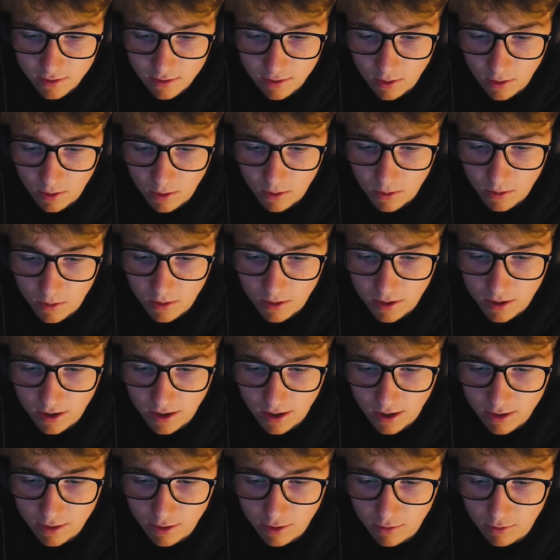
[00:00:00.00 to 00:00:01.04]
So
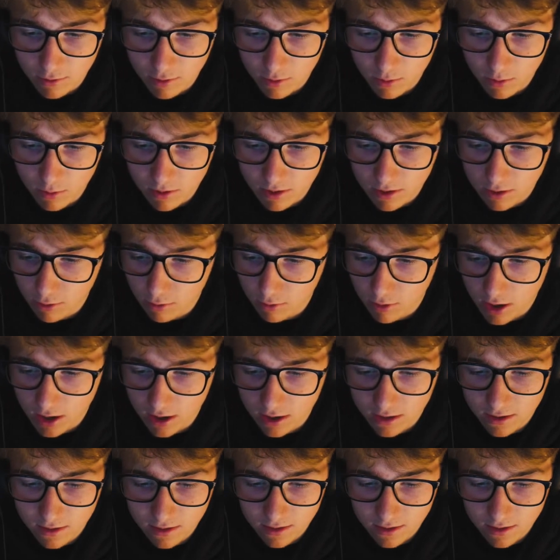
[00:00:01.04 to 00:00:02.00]
I don't know if you're ready.